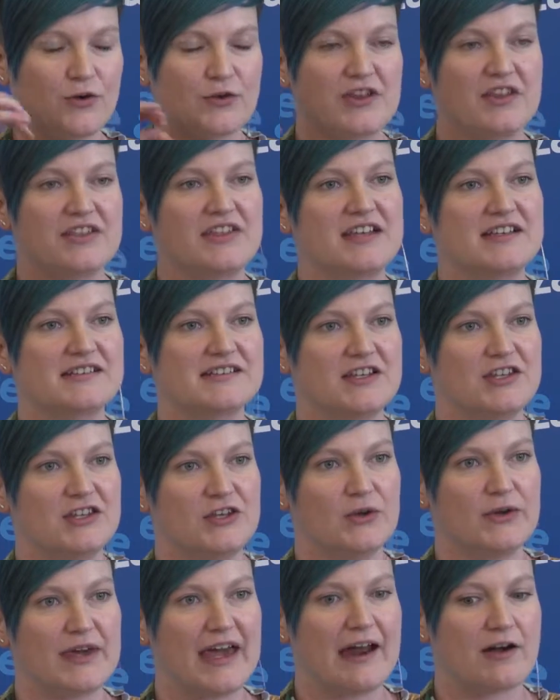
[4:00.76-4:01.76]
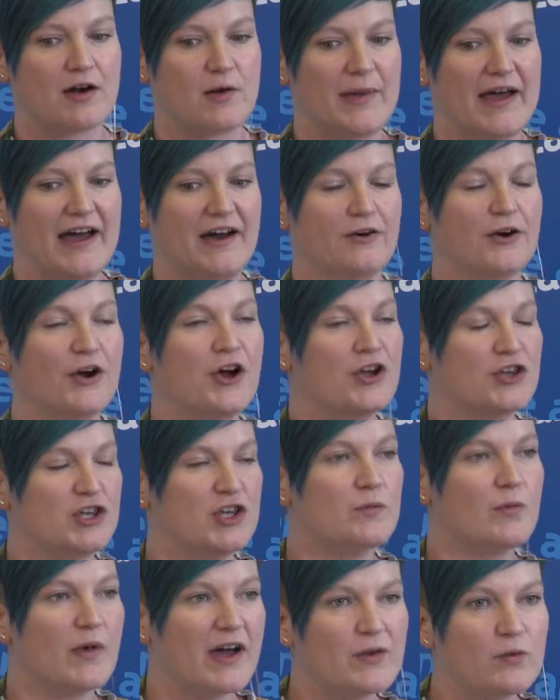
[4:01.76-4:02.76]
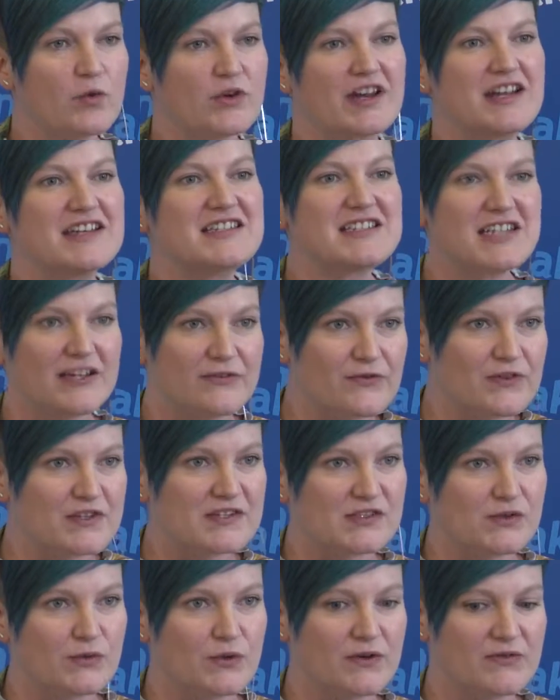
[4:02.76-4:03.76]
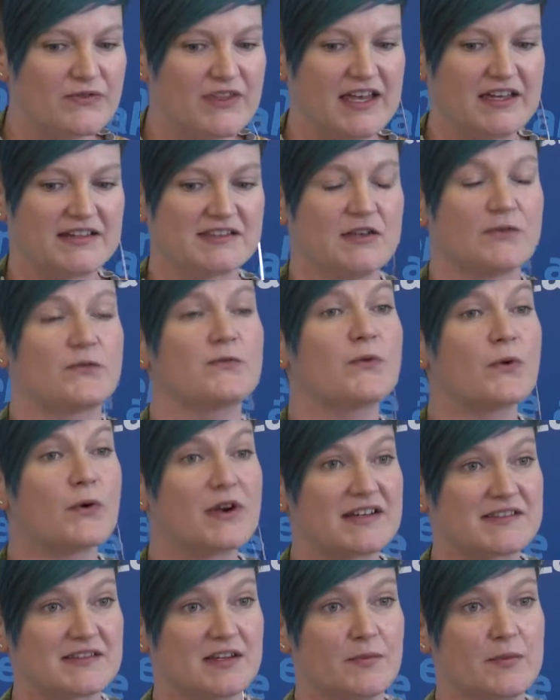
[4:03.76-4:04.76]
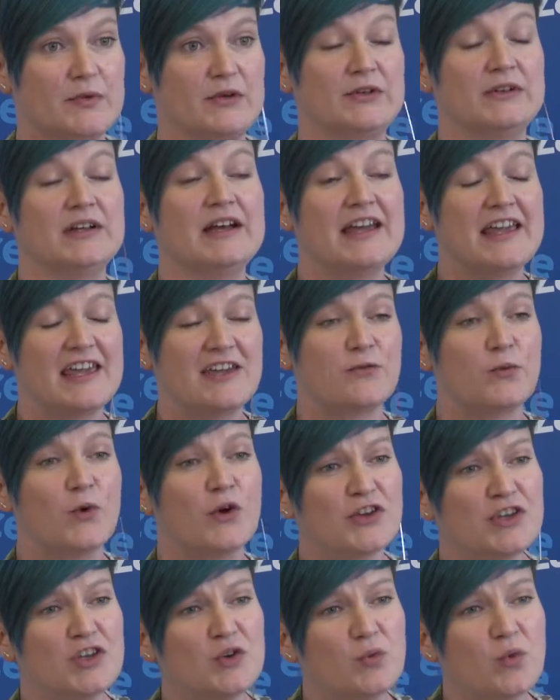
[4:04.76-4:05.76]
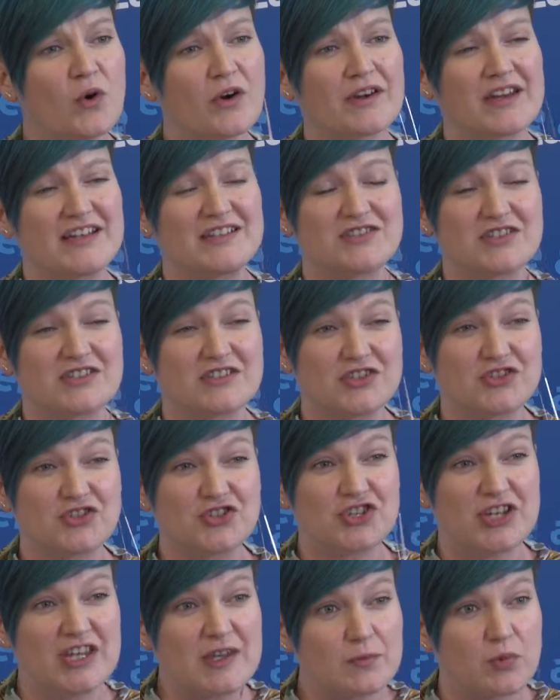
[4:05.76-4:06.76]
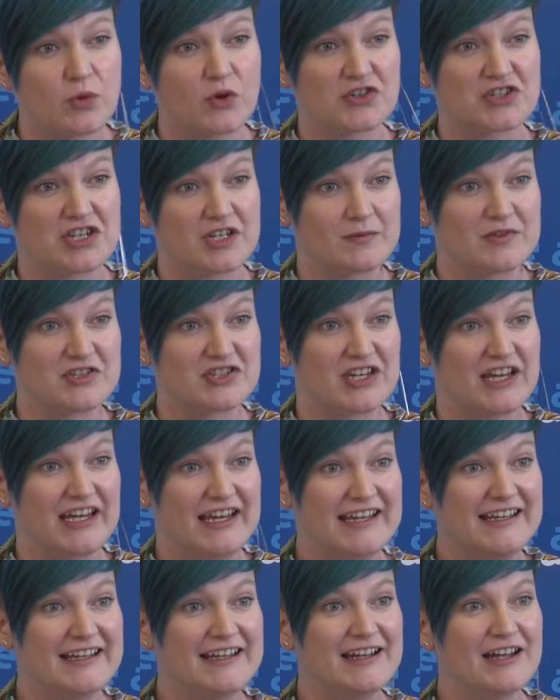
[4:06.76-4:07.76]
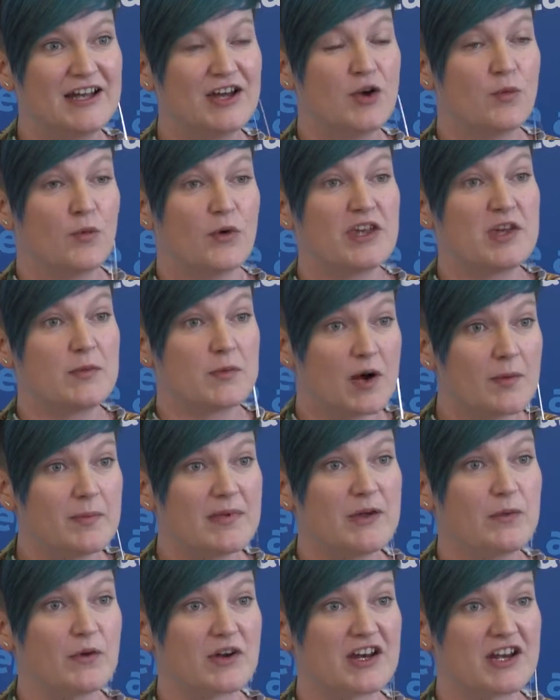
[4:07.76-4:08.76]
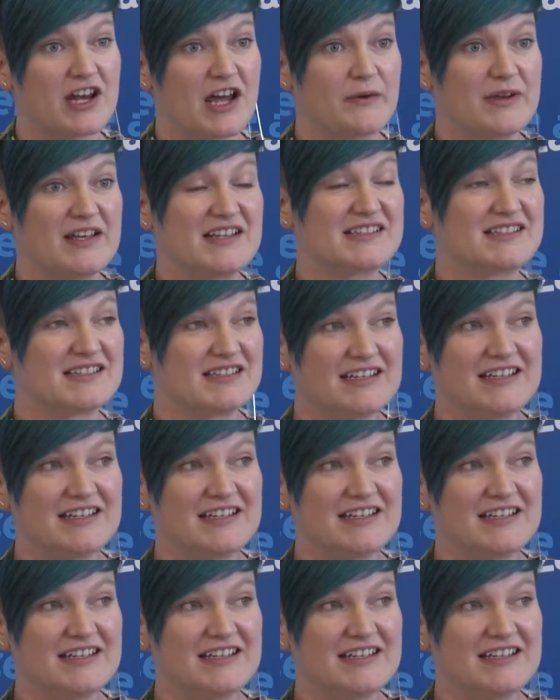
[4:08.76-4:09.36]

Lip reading: or the things that you care about, you might want a different sort of thing. So for example, if what you want is just a cheap washing machine, what you probably want to know is,